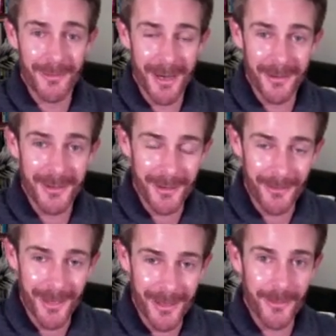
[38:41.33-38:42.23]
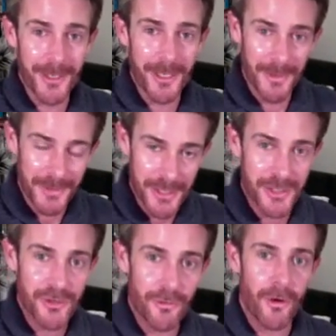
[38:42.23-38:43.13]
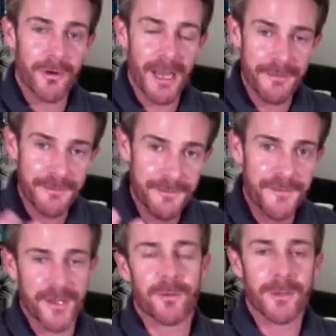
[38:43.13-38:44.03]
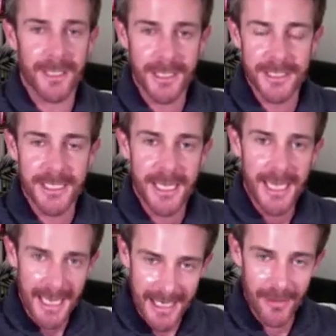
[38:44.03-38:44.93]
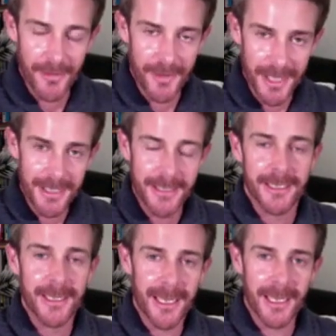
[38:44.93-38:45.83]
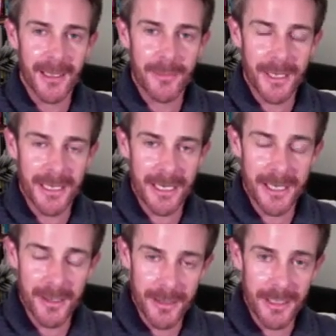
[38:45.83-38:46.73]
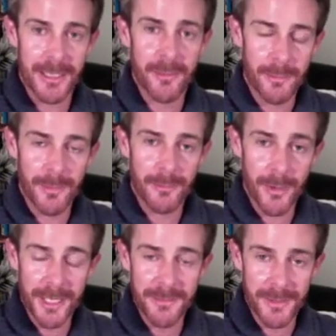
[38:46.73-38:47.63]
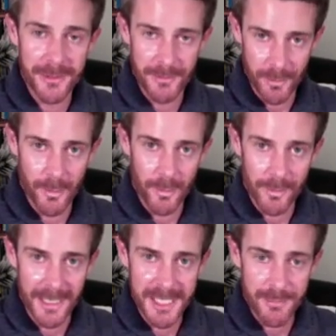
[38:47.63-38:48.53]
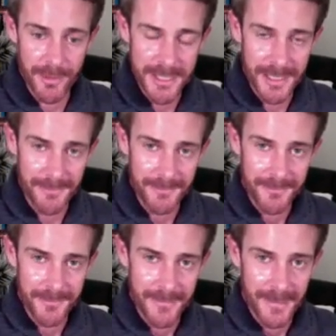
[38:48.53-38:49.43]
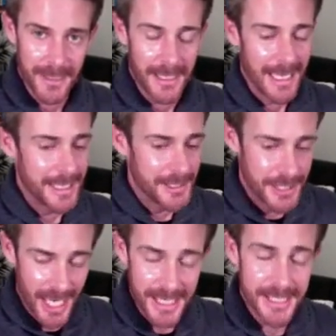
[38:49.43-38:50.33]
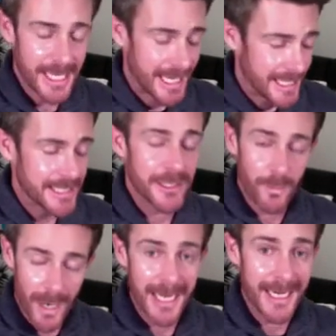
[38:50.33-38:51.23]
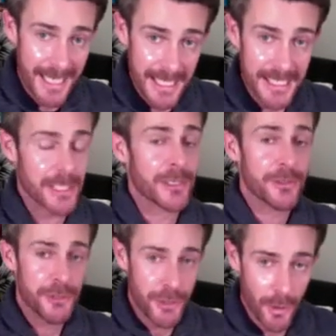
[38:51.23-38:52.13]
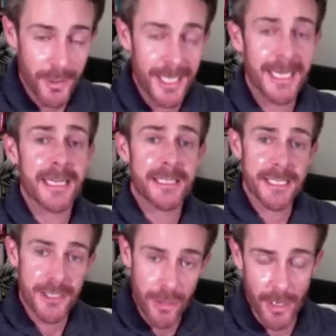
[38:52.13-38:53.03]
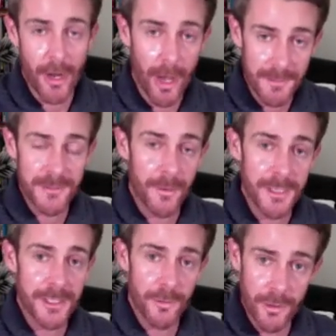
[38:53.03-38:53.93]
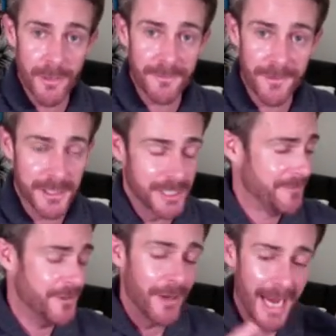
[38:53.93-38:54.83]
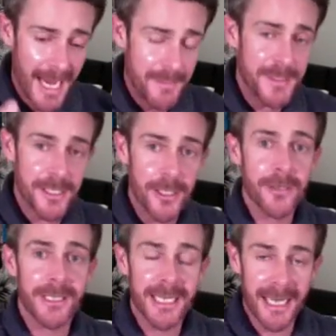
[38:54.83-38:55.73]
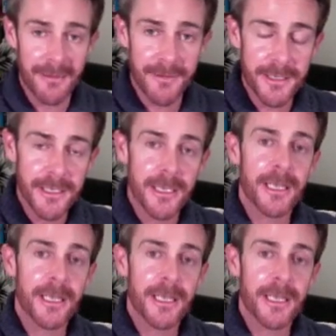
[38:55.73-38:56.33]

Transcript: of a marathon runner, or do you want the strong, virulent, healthy um, in a in a bodybuilder or a sprinter? It just is the way it is. Jogging does not optimize your hormone function. If you absolutely love it,